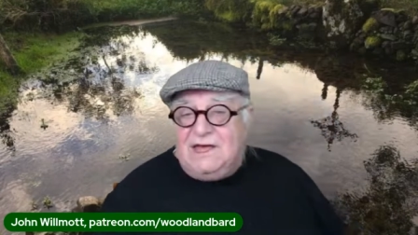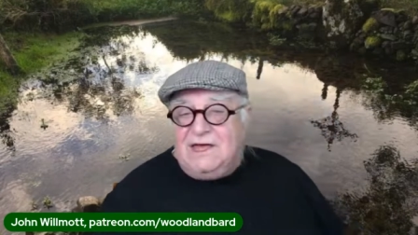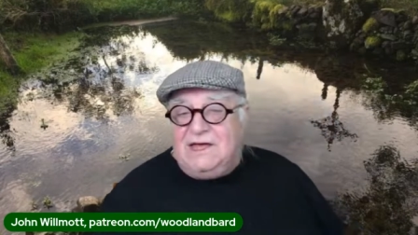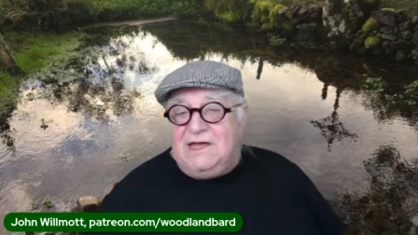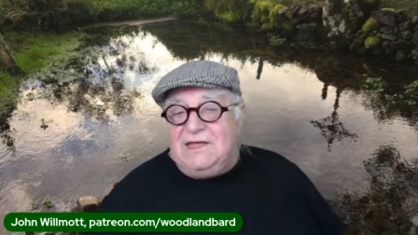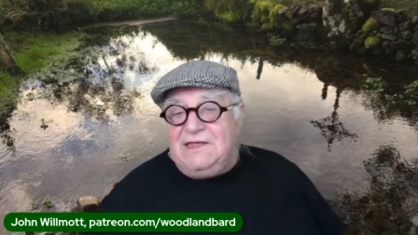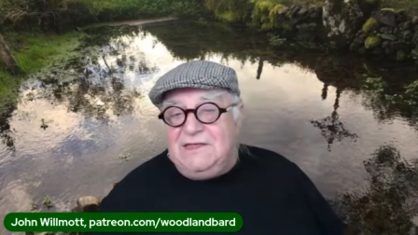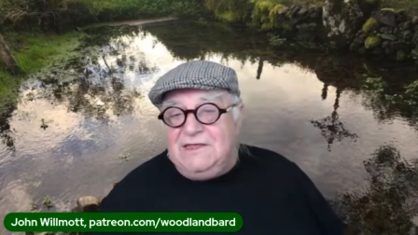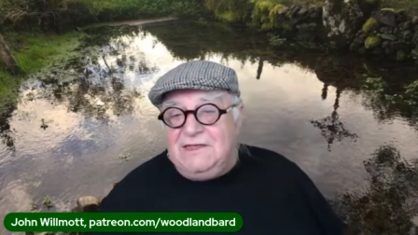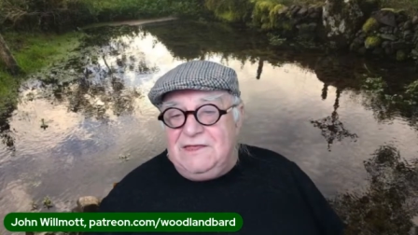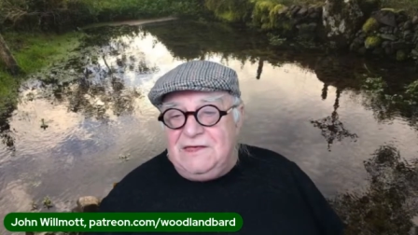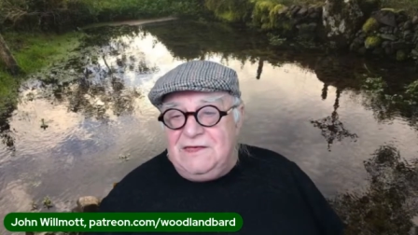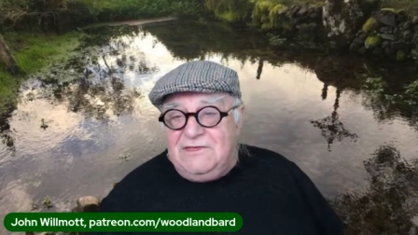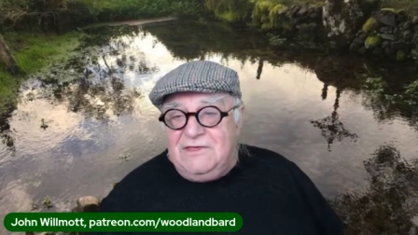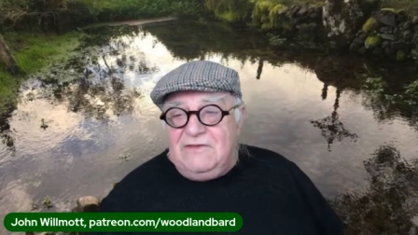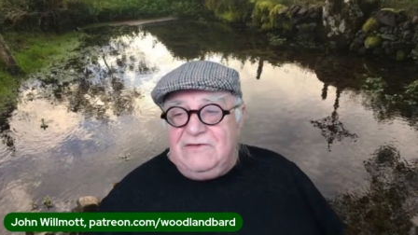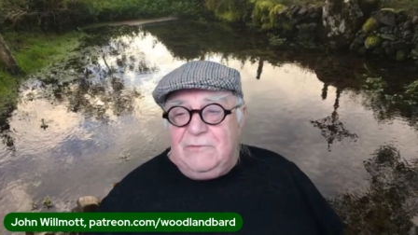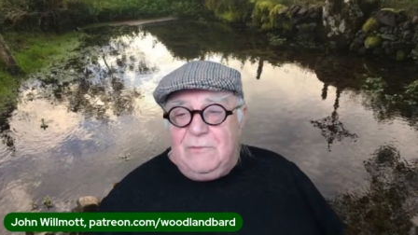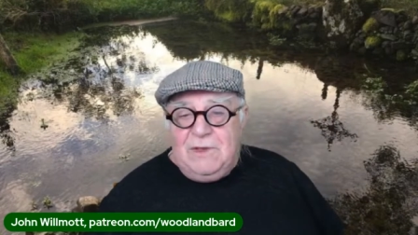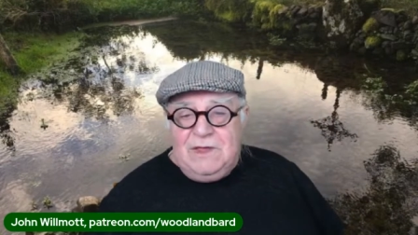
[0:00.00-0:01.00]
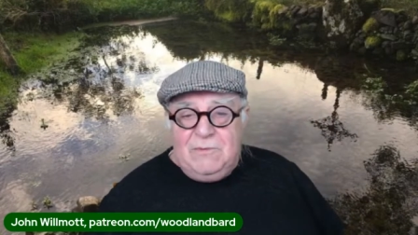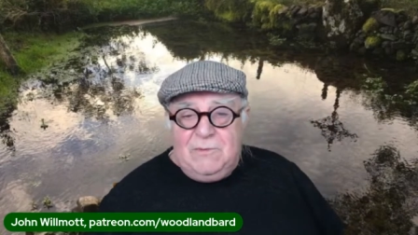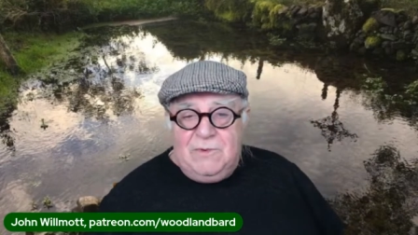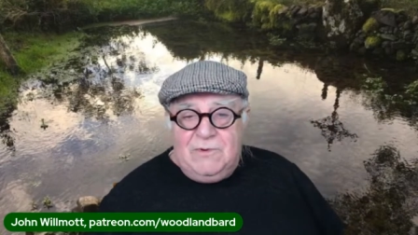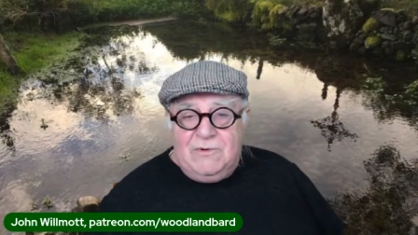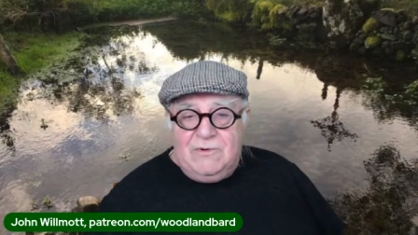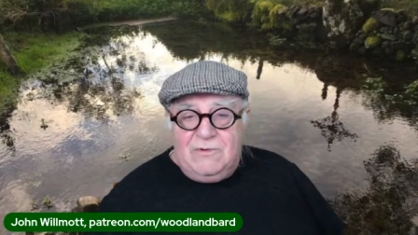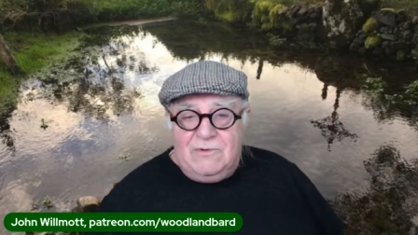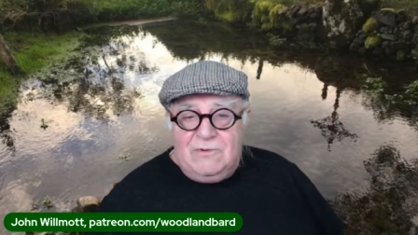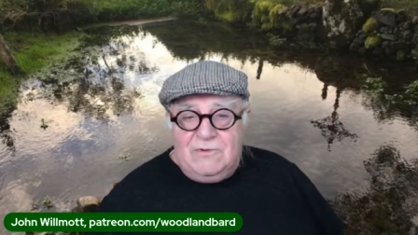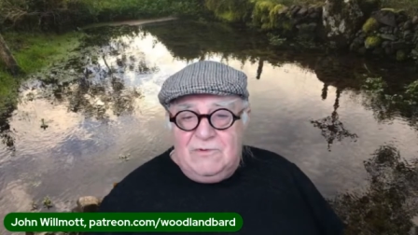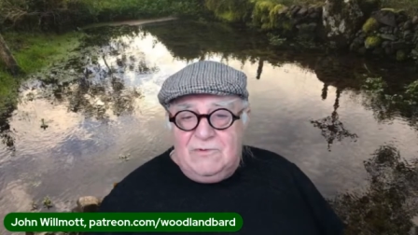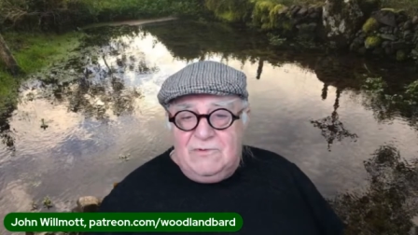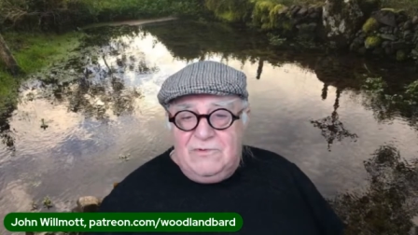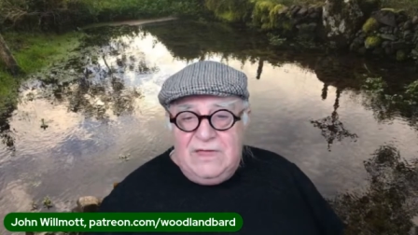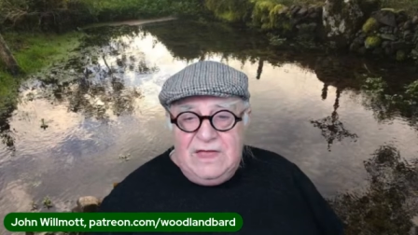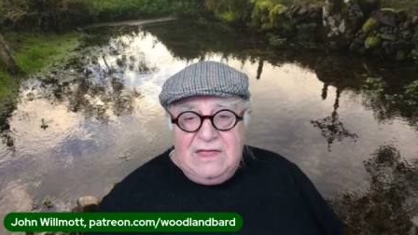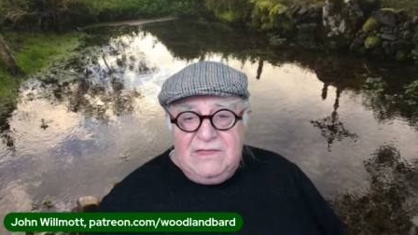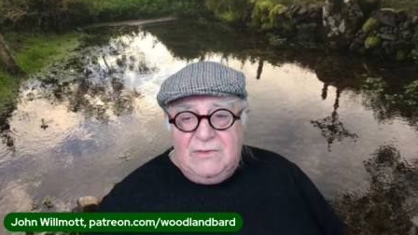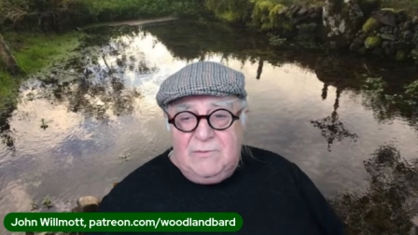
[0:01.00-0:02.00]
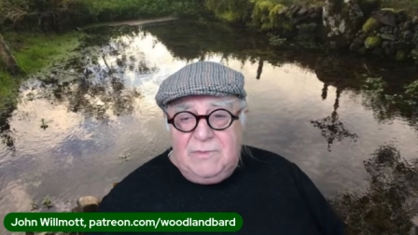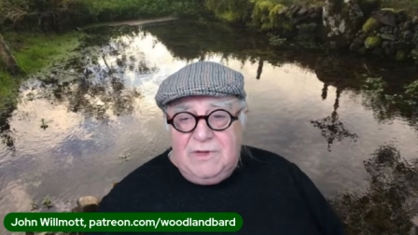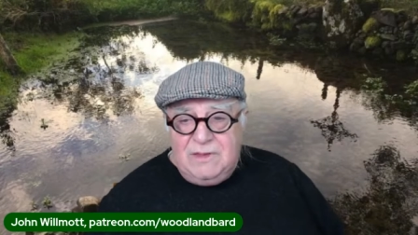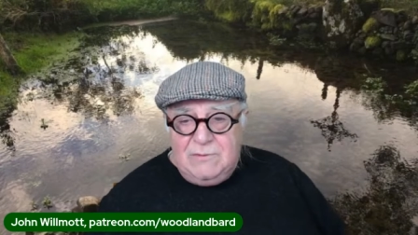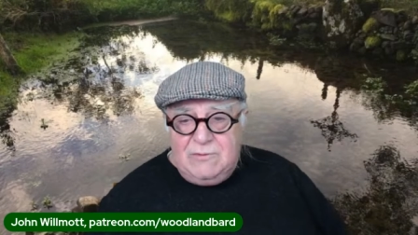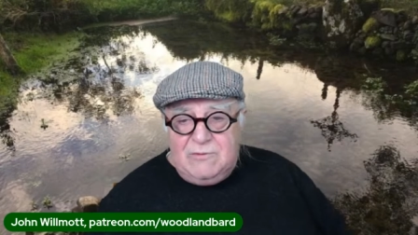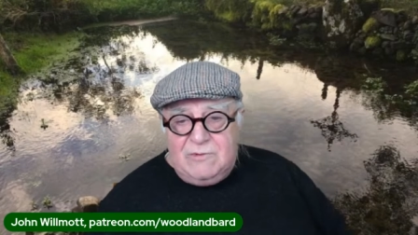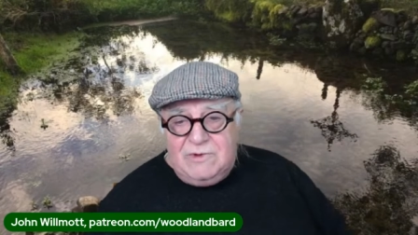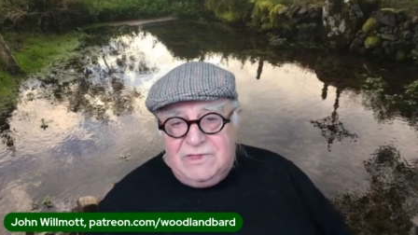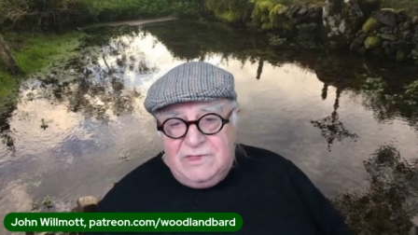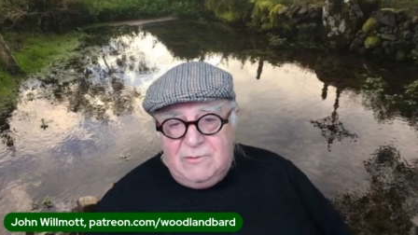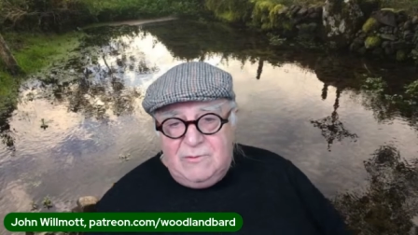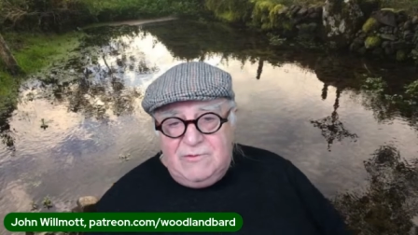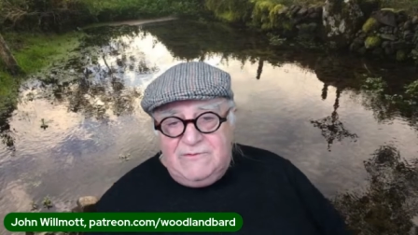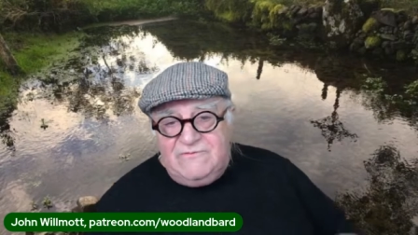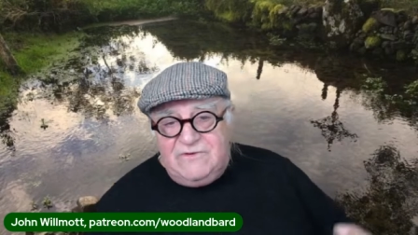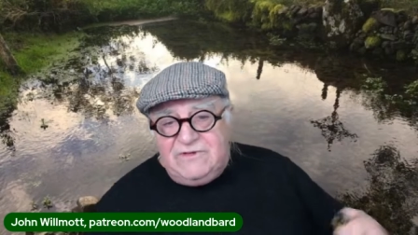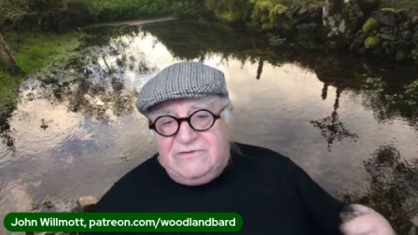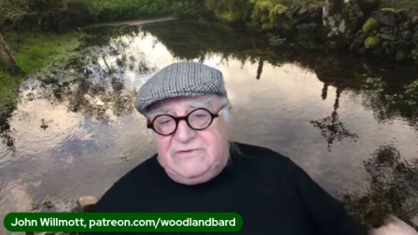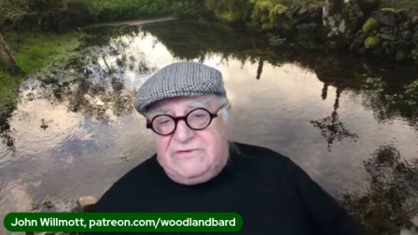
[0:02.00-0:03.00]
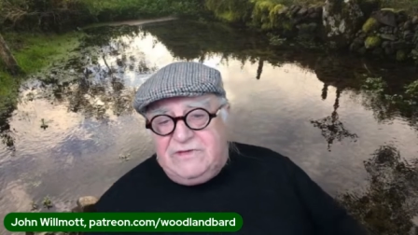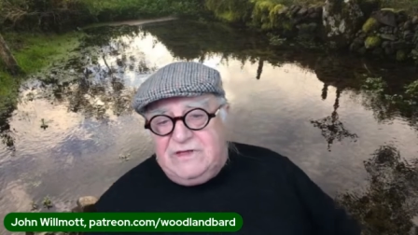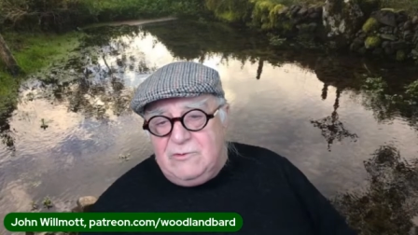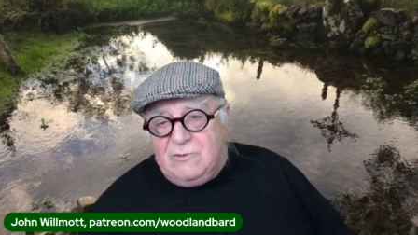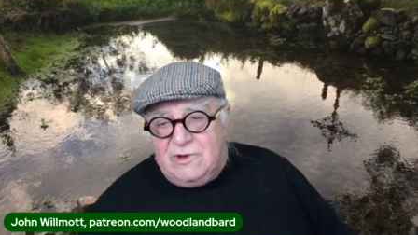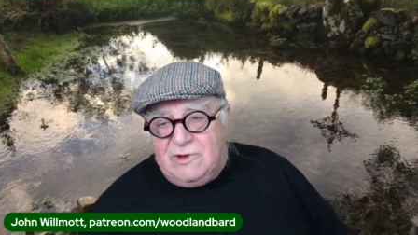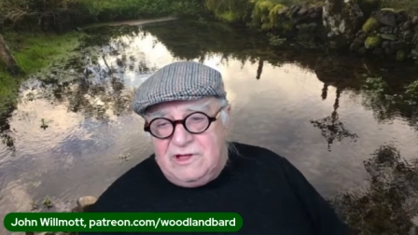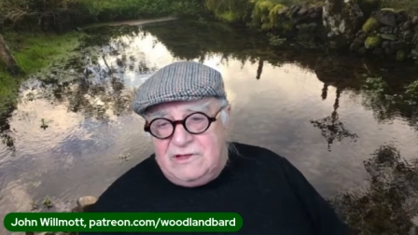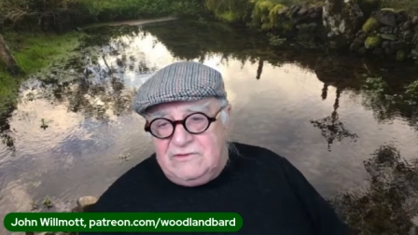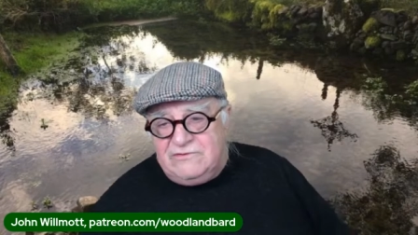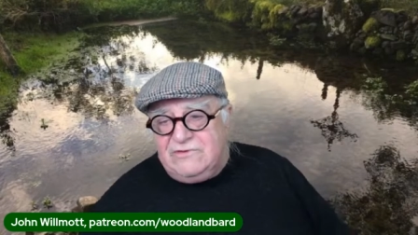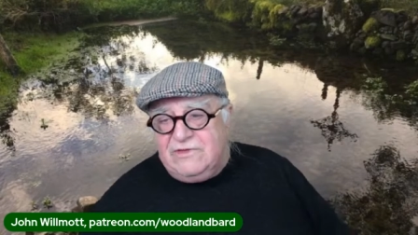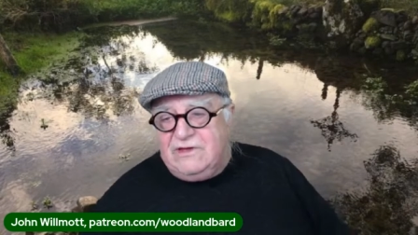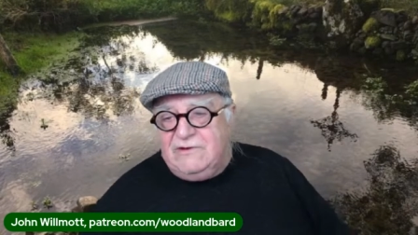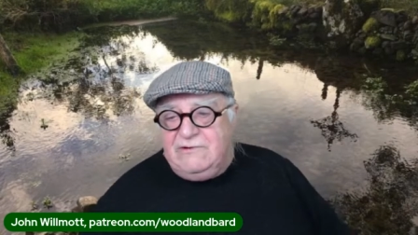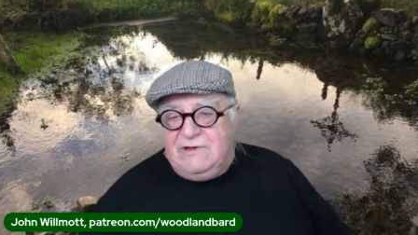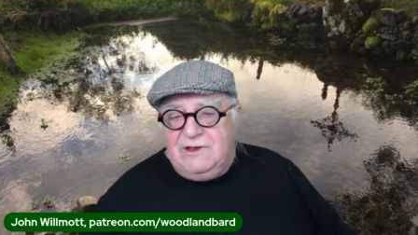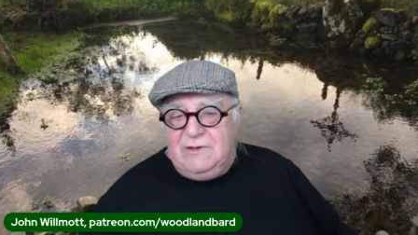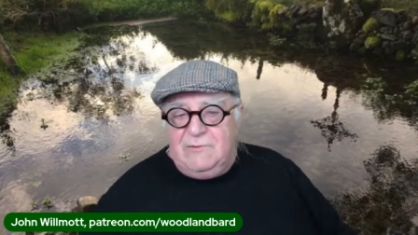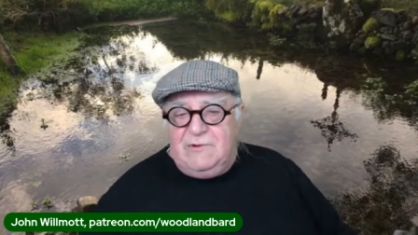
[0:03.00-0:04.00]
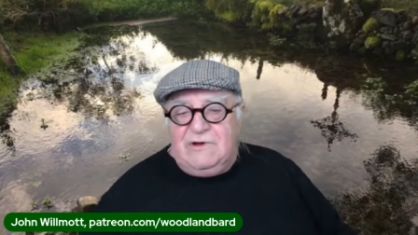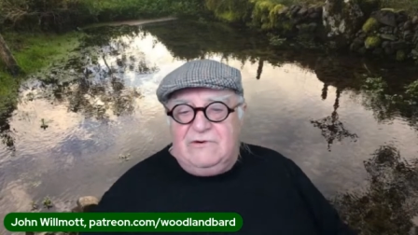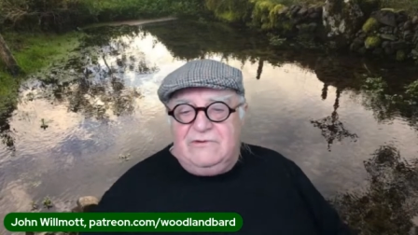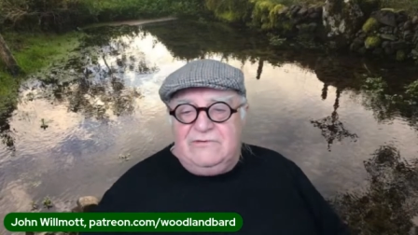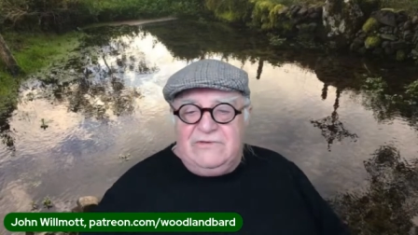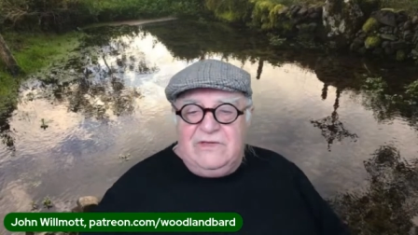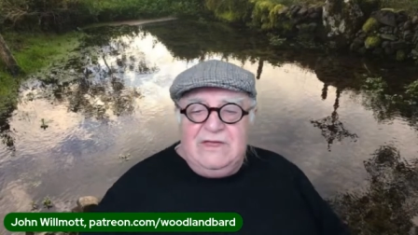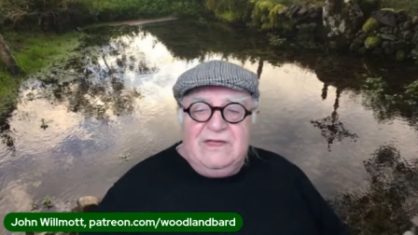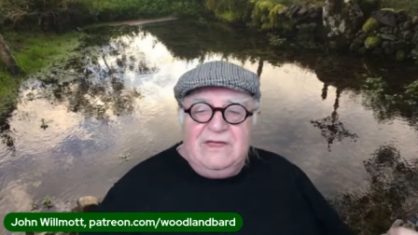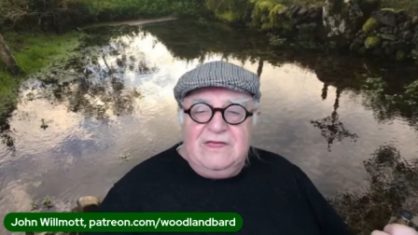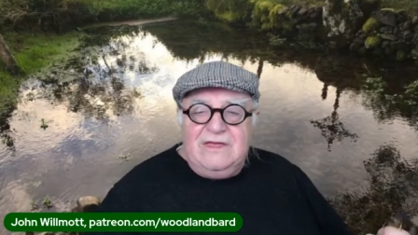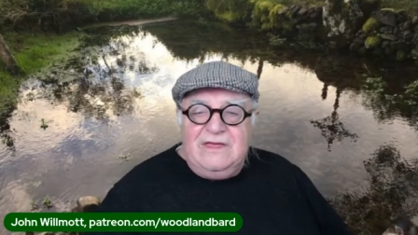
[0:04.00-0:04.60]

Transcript: And uh, these people then, people when they were visiting wells, the holy wells,